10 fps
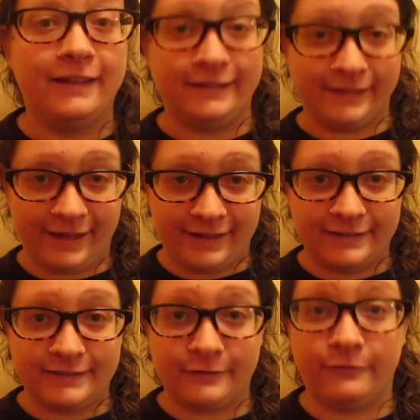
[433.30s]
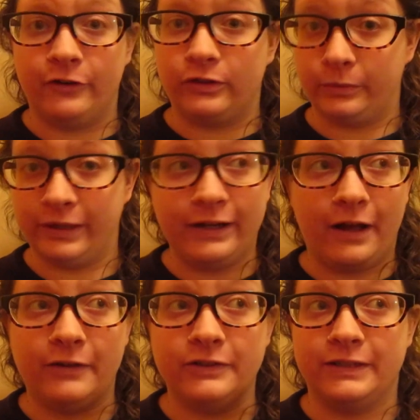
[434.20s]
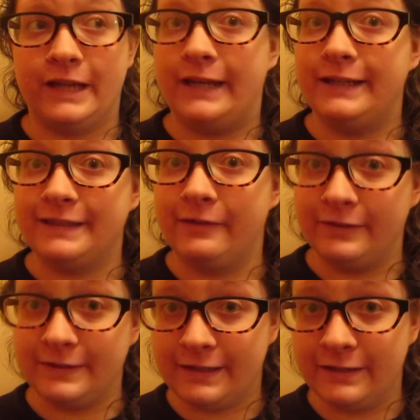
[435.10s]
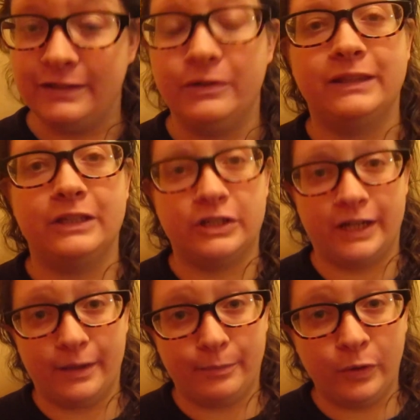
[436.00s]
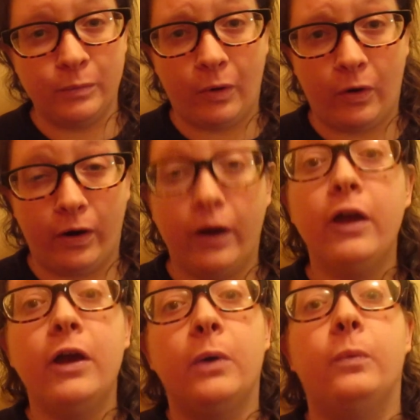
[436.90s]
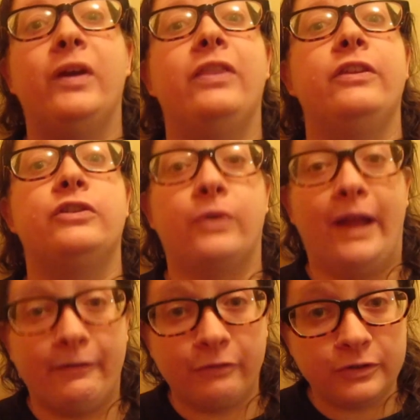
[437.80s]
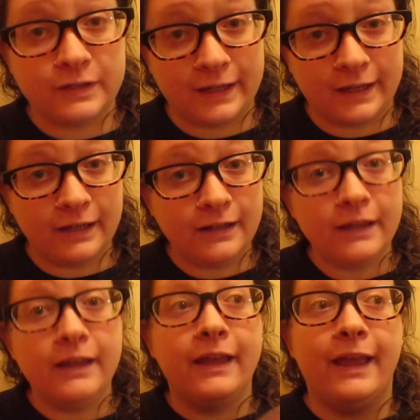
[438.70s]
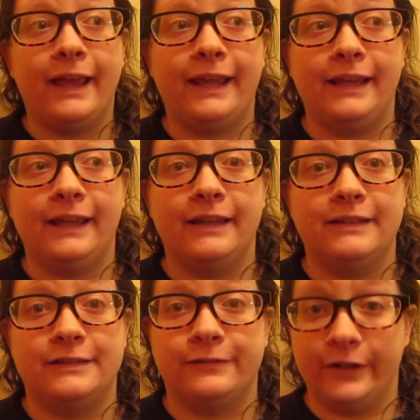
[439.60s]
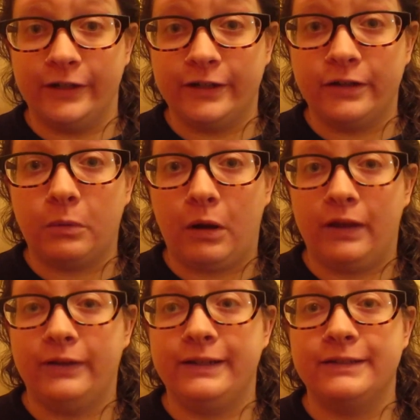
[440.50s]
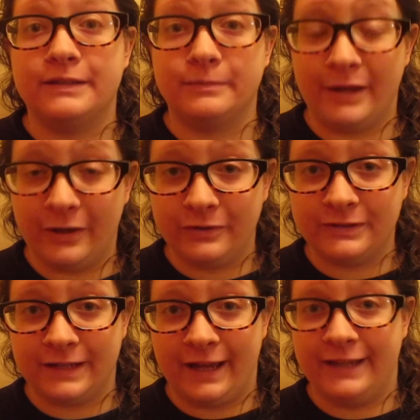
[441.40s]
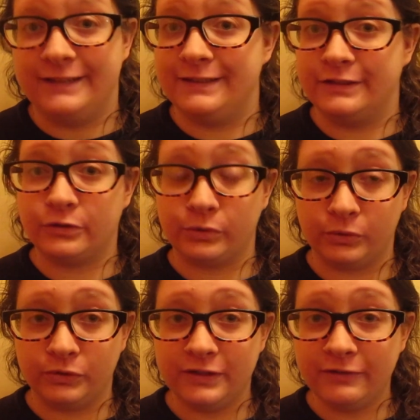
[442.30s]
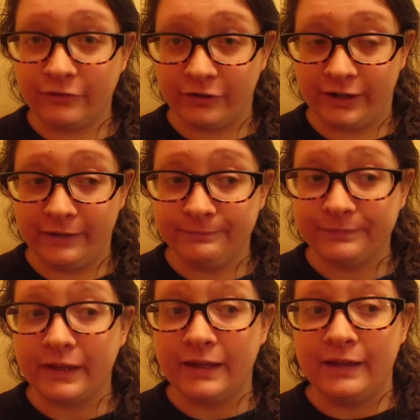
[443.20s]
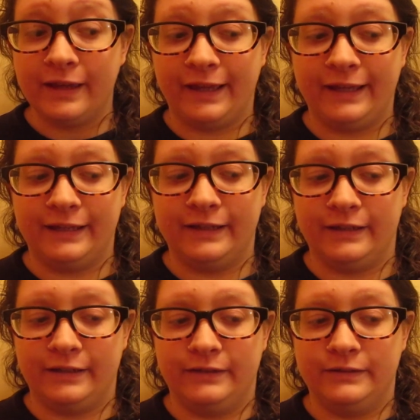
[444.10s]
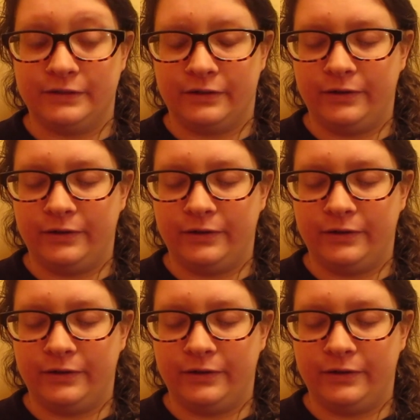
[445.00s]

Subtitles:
Yes. For $3.97 you get the shampoo bar with the travel tin, and it's very good quality. It smells nice. It's cruelty free, and